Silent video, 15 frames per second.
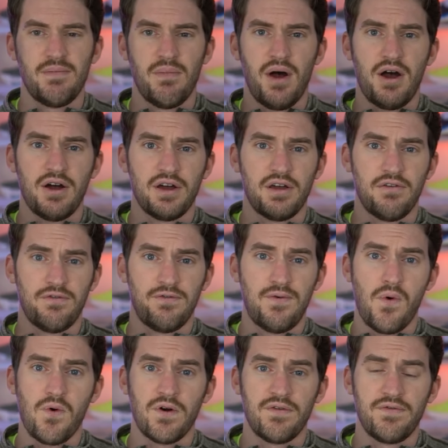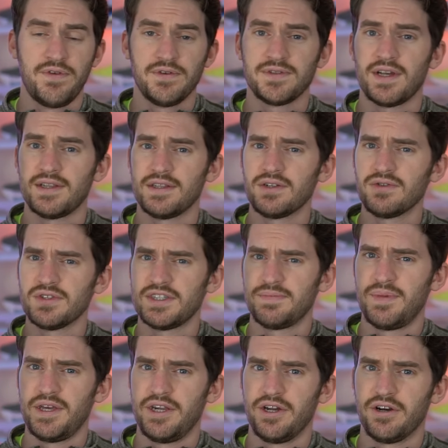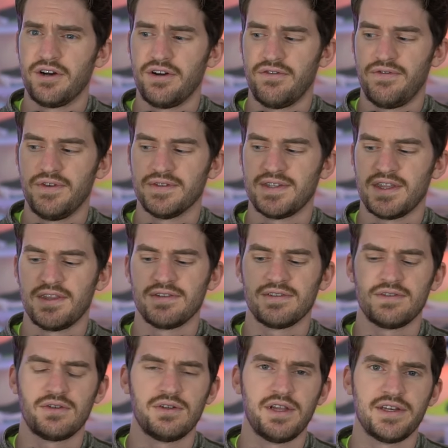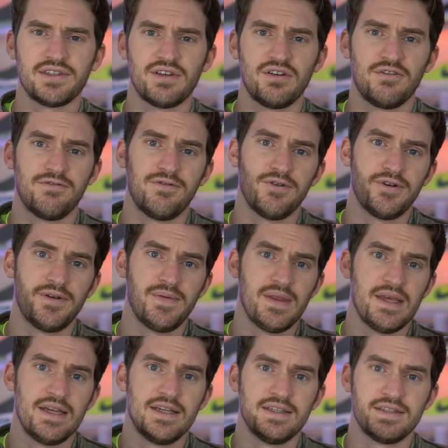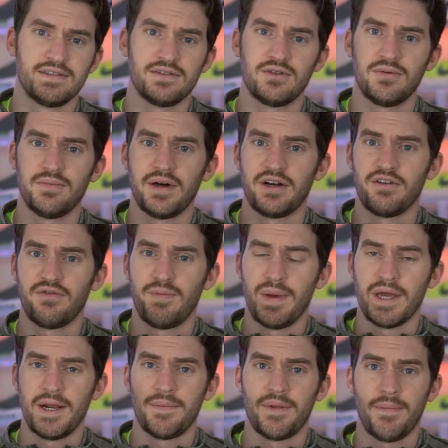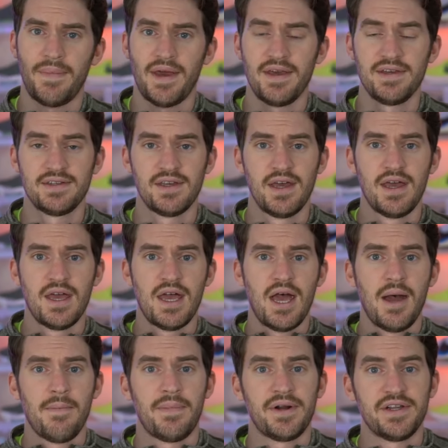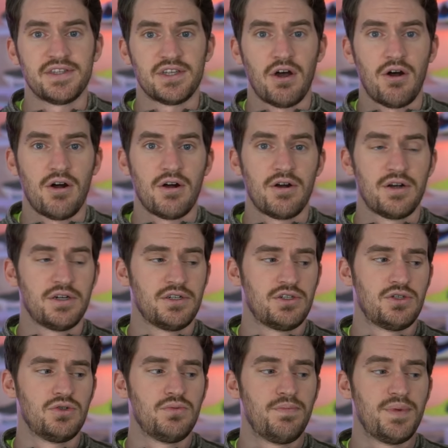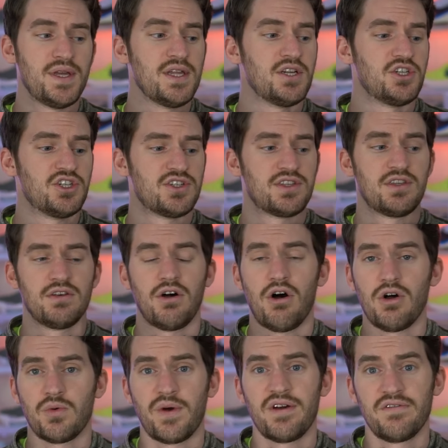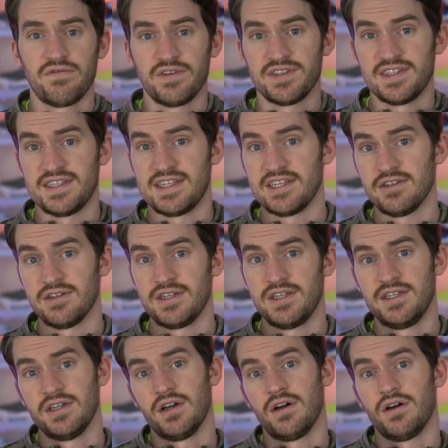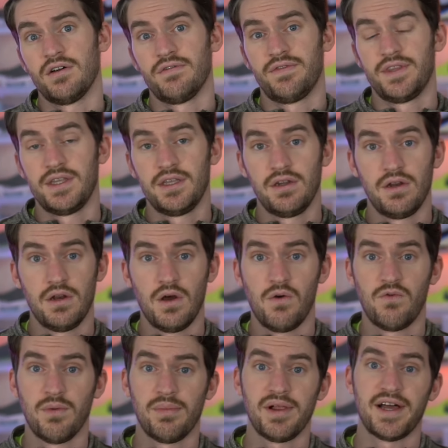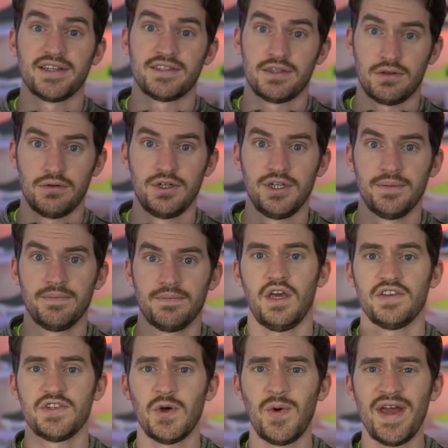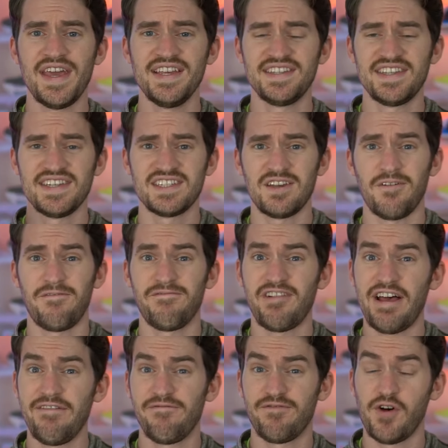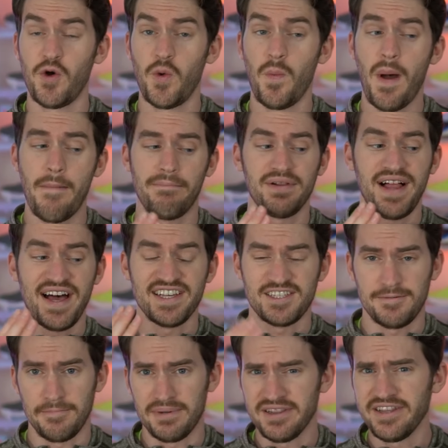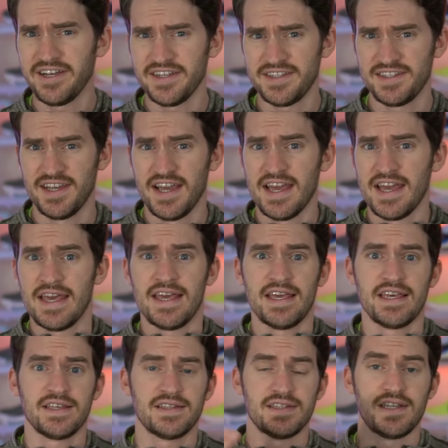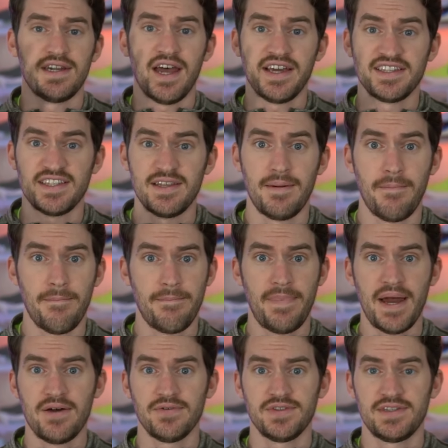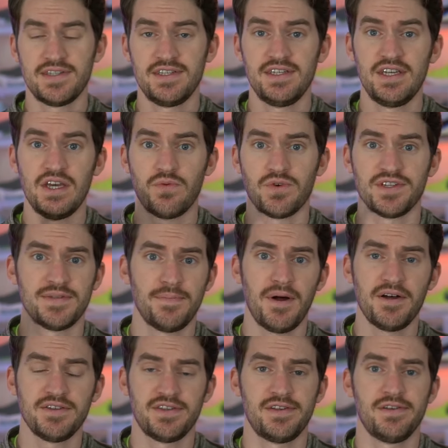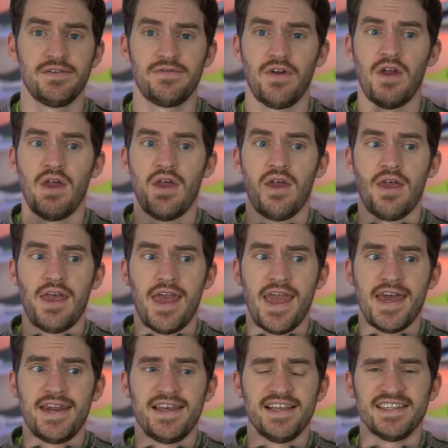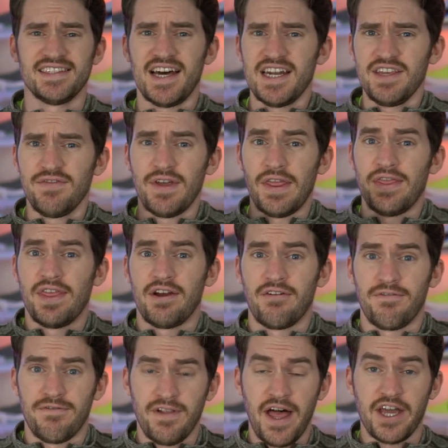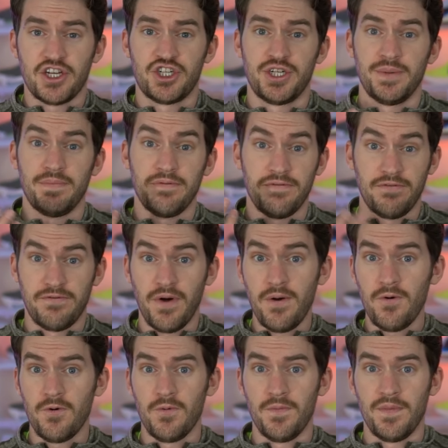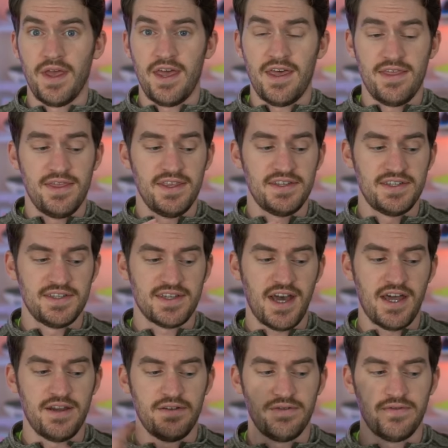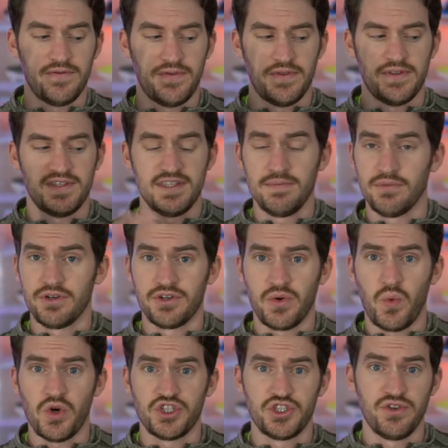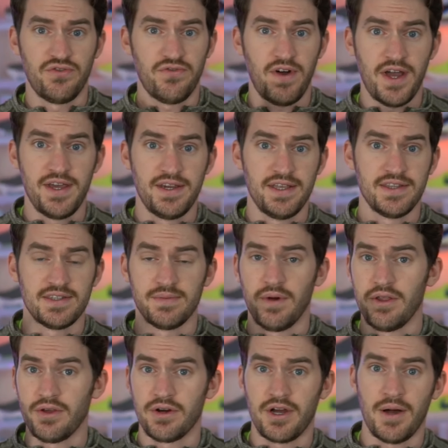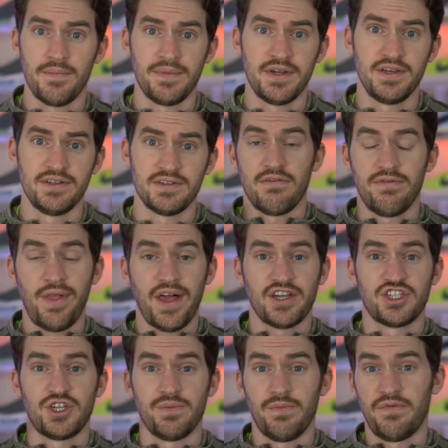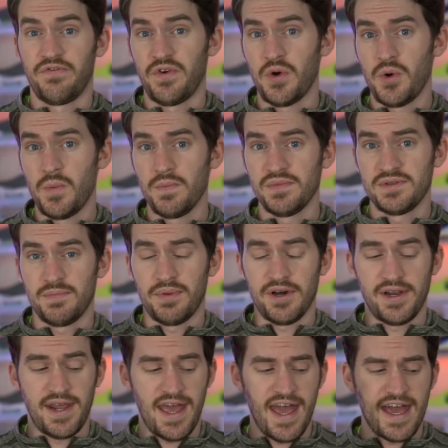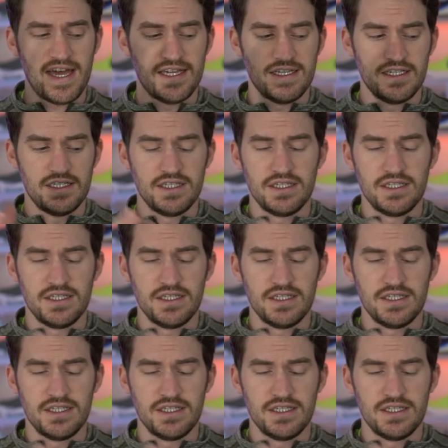Mach 4 feels a little speedier. It feels like there's a little less underfoot and it's a little better for picking up the pace, but it's hard to beat just the all-around versatility of the Novablast 3. So Asics Flight Foam Blast Plus is nice and bouncy and responsive, and it's not even their flagship foam, and this is kind of similar to what you'd find in some other companies' flagship foams, but at